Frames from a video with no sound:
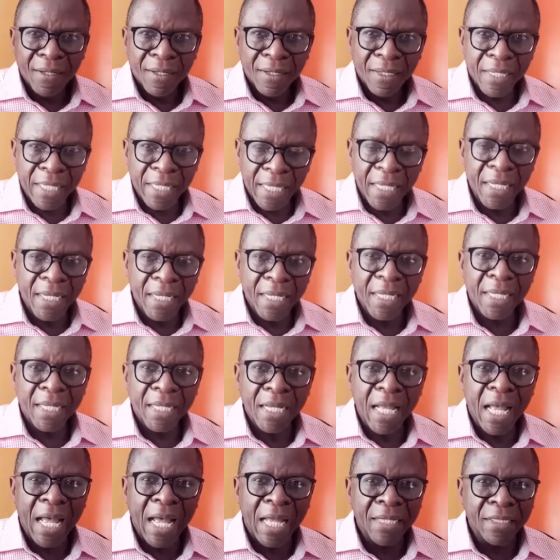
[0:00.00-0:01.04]

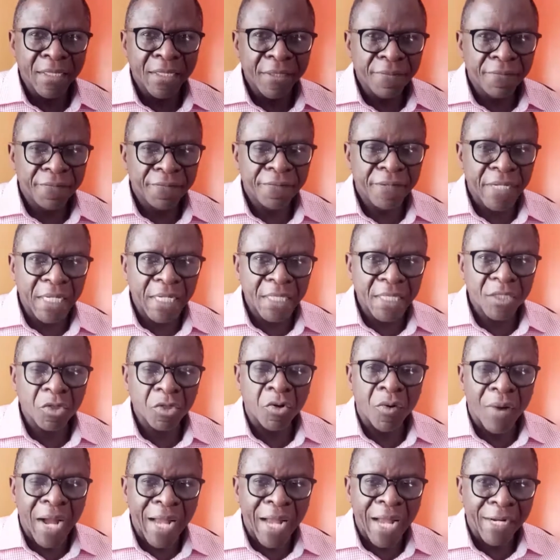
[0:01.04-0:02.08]
killing a different
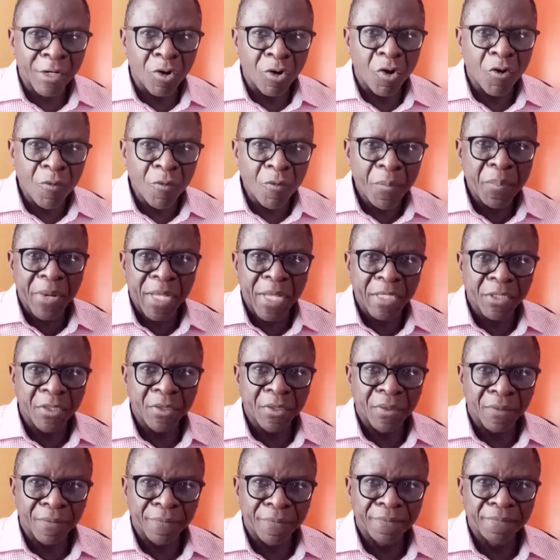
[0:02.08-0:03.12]
or a wrong
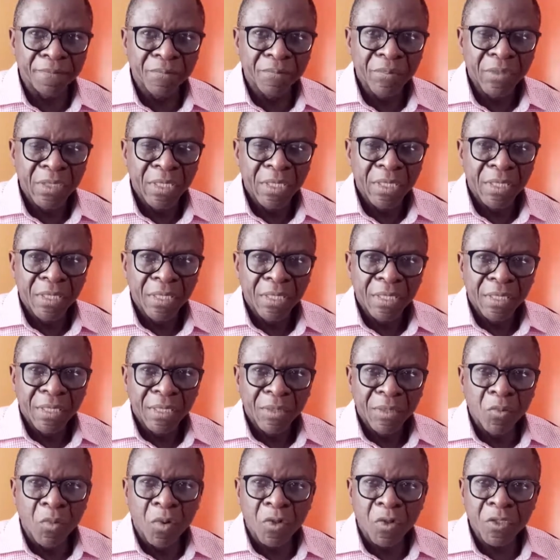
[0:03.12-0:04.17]
person
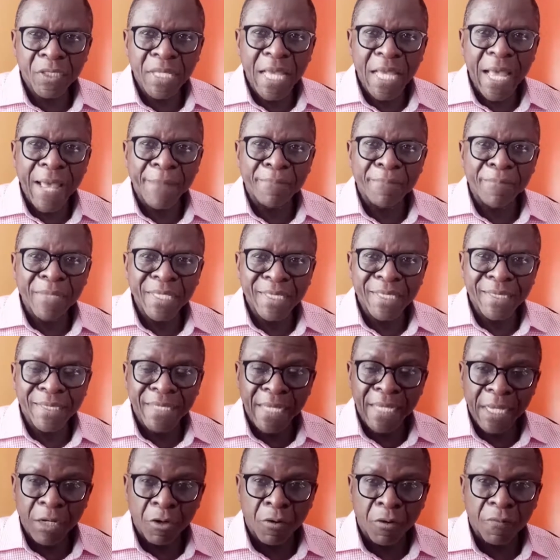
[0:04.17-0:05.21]
was a
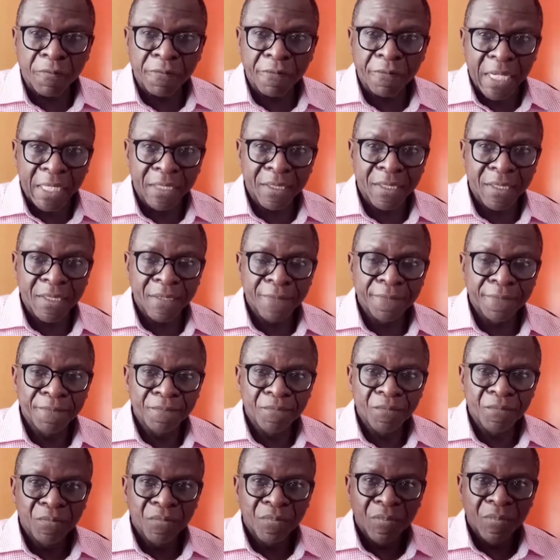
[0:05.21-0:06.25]
mistake of fact
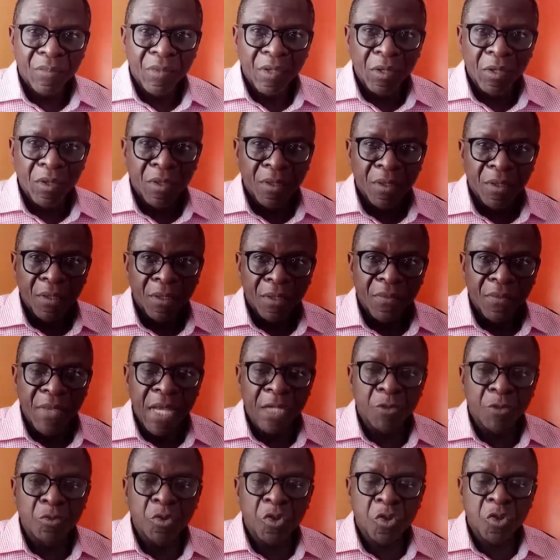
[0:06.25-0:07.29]

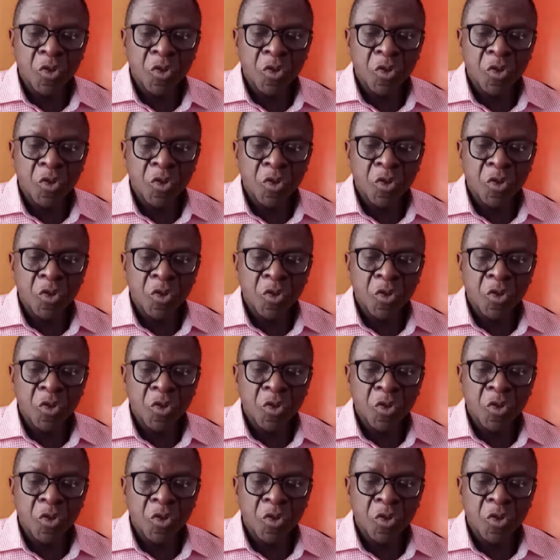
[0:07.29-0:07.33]
that was